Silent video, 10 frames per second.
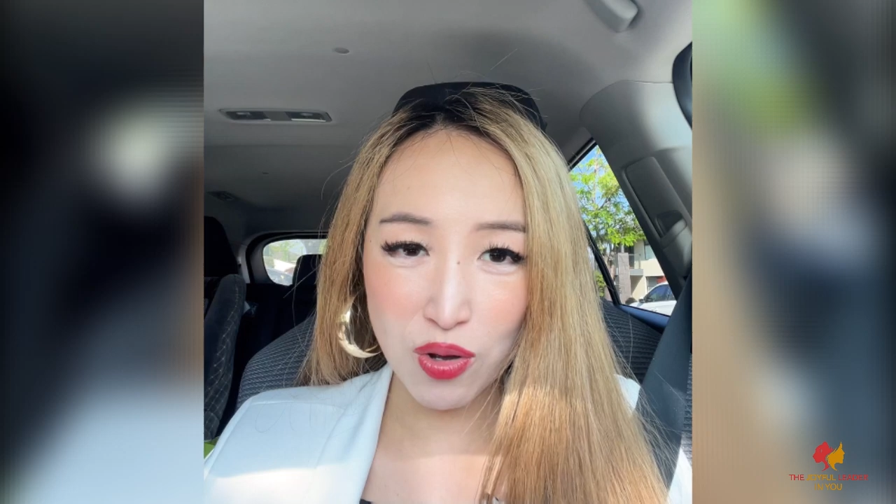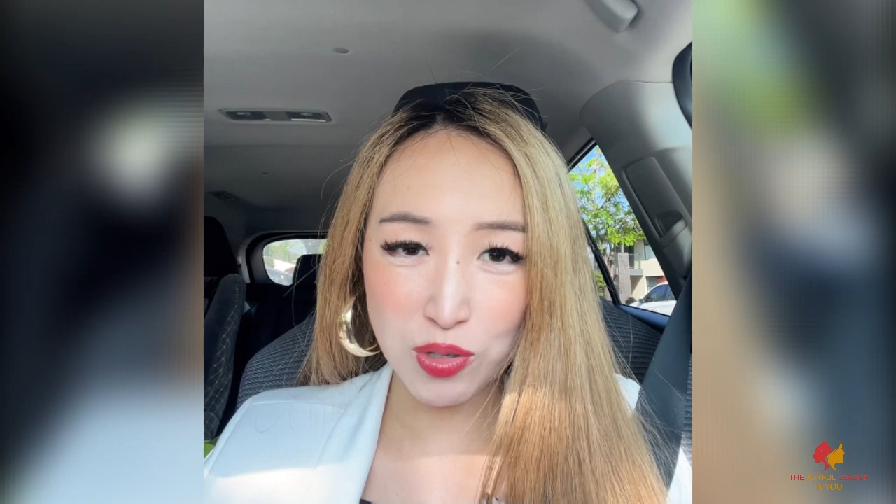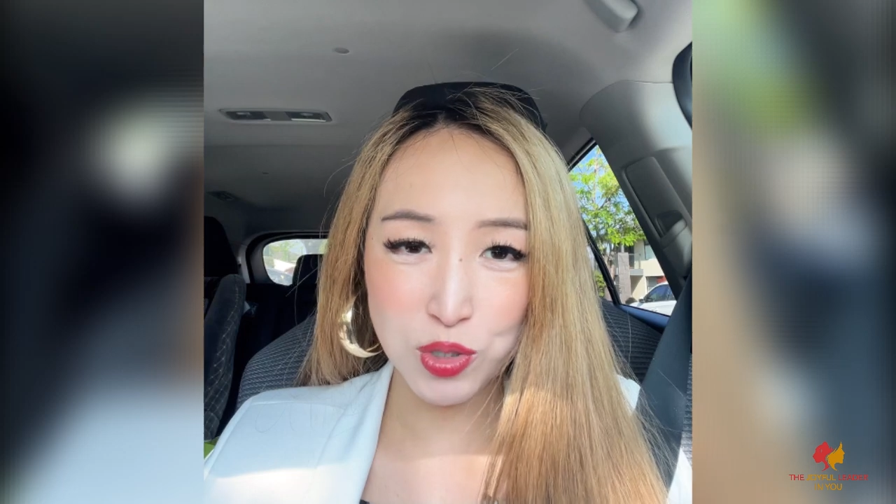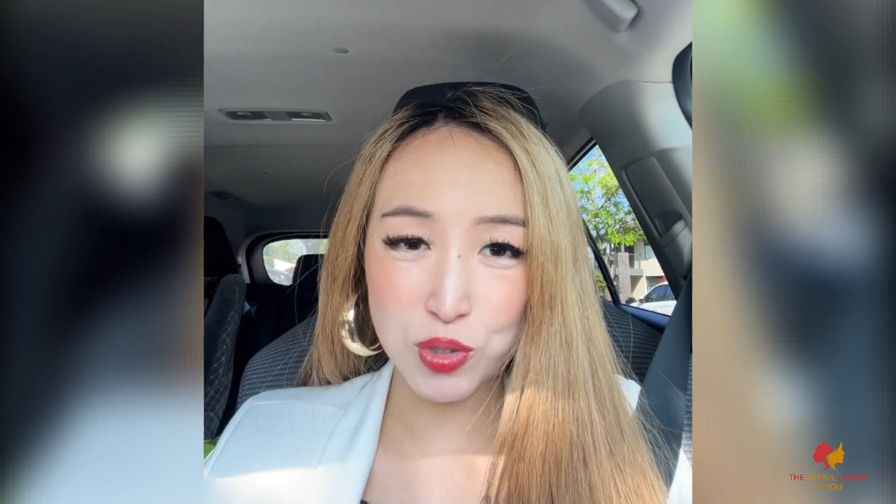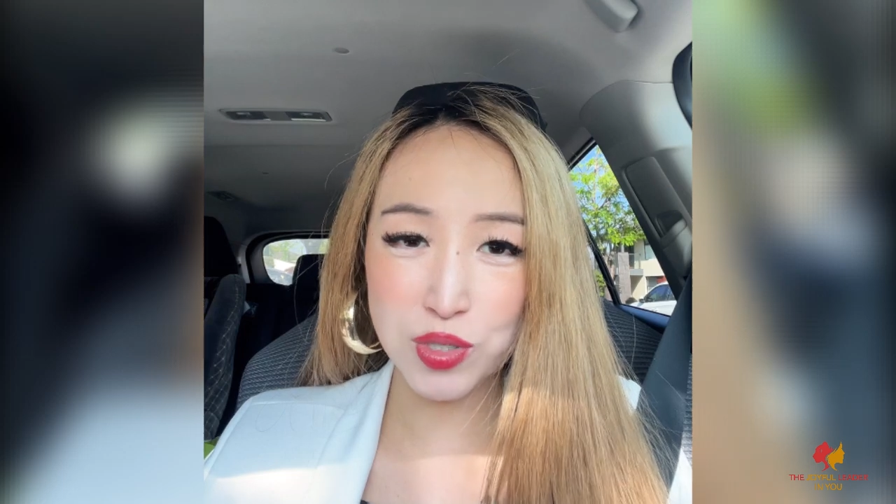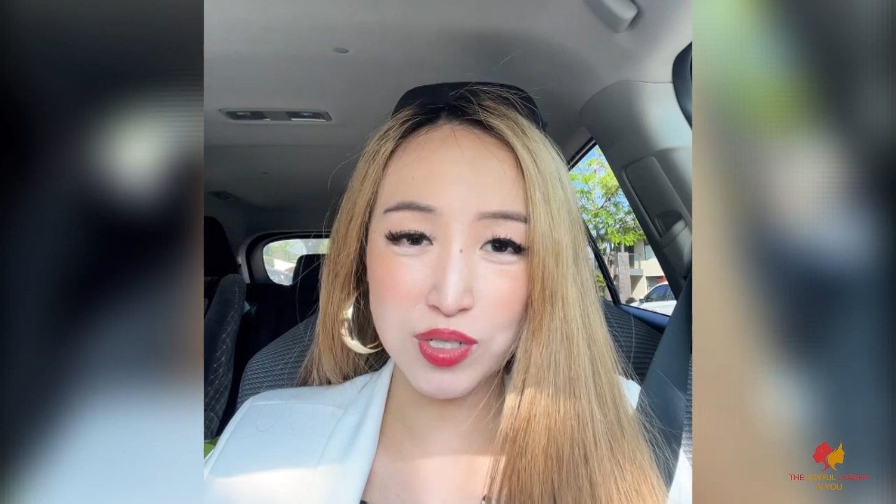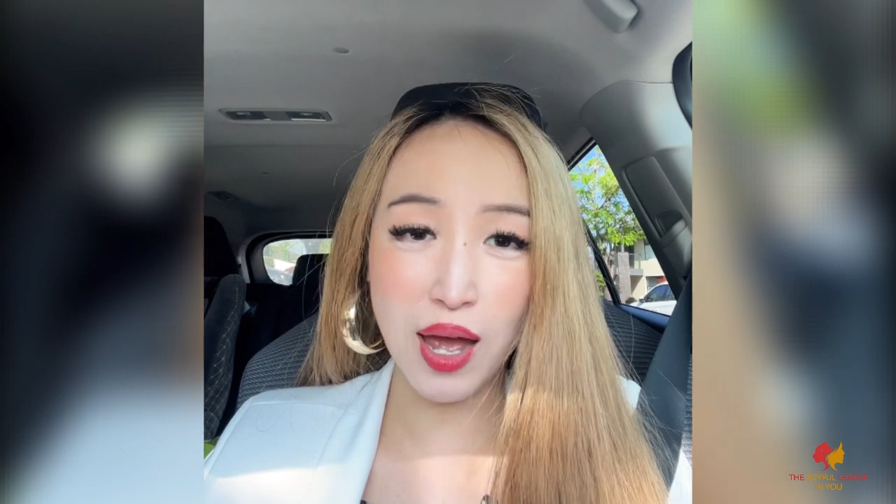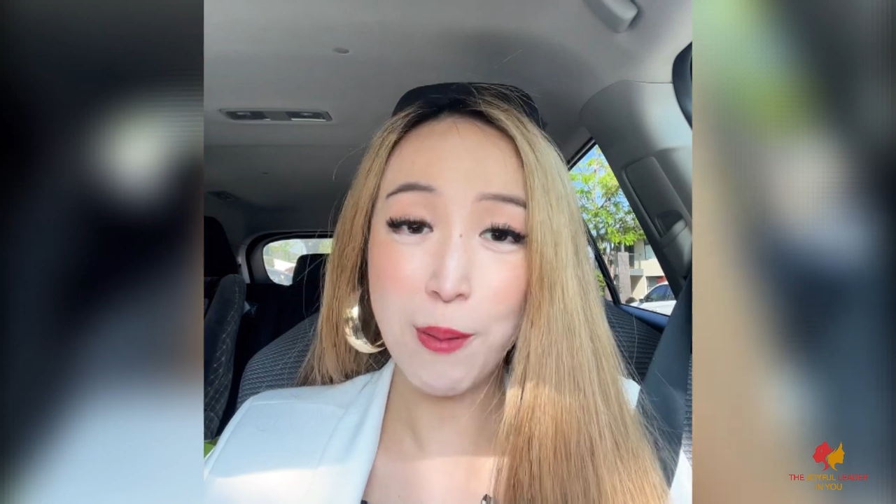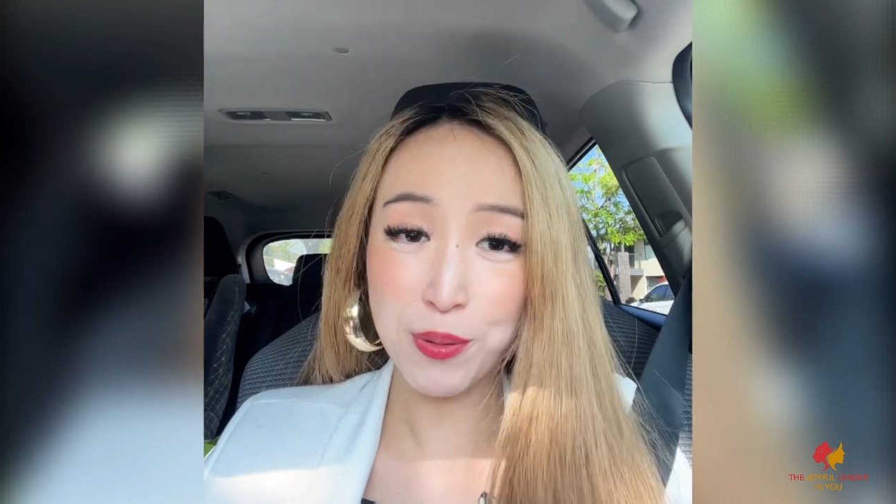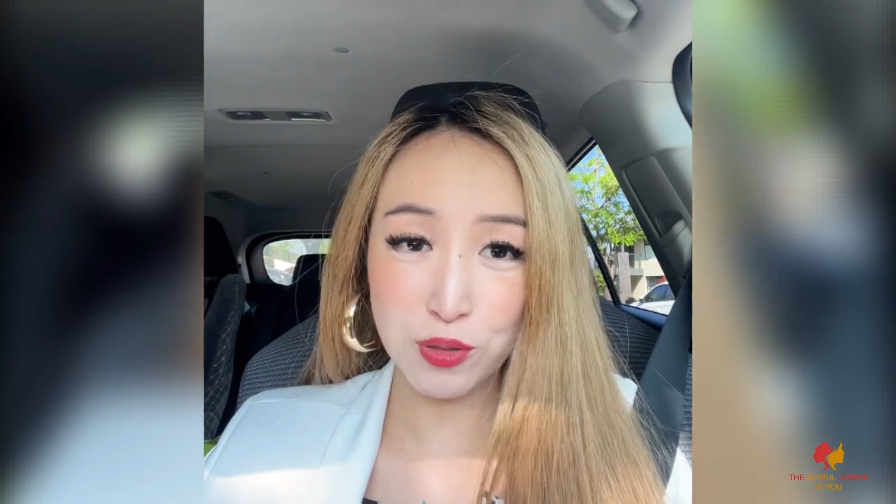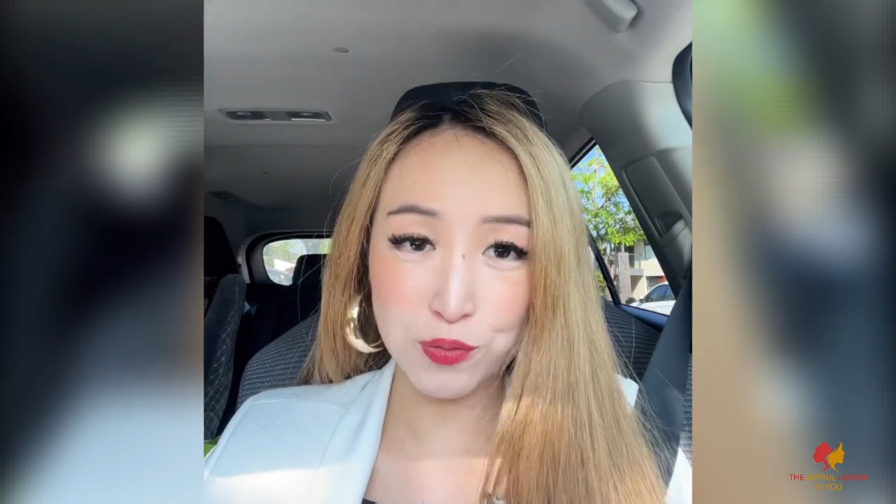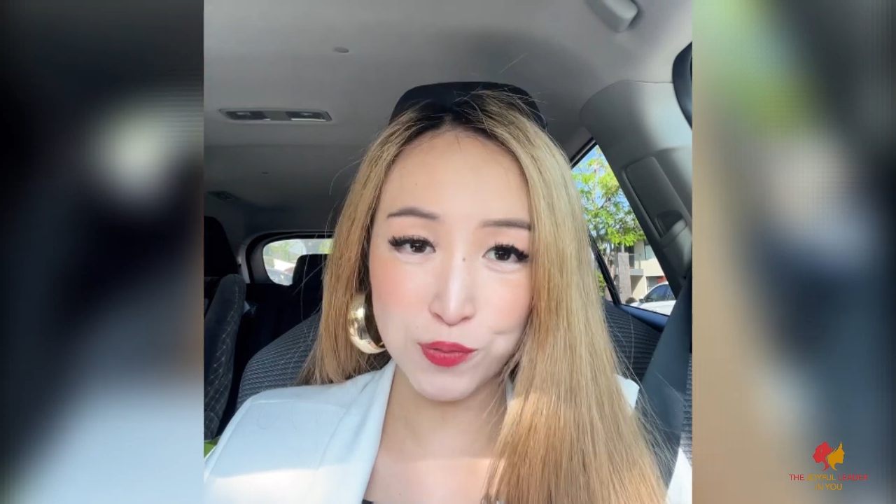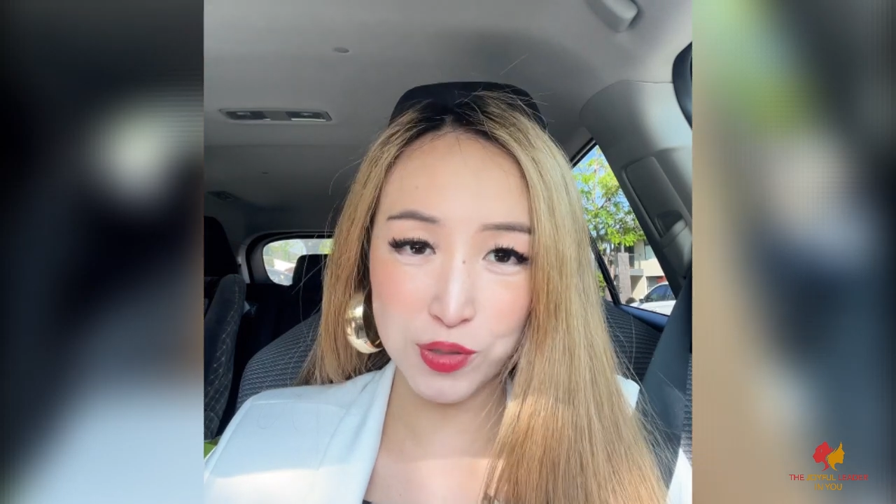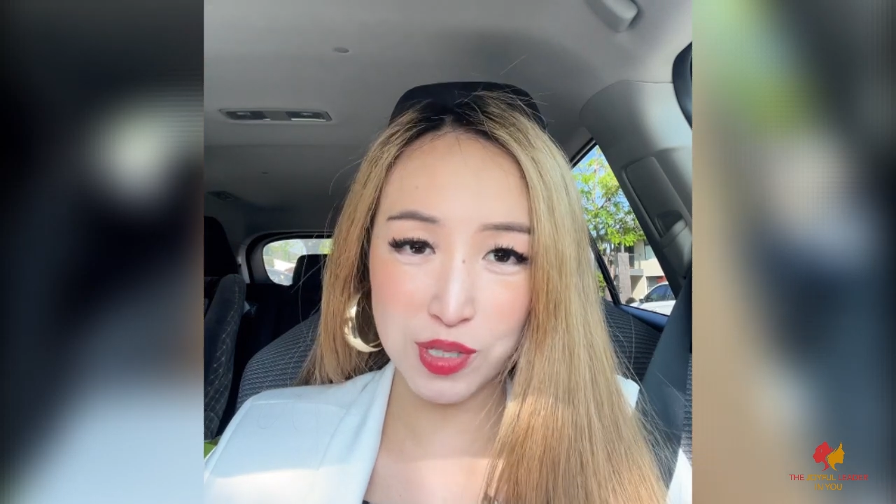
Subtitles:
Our children are beautiful.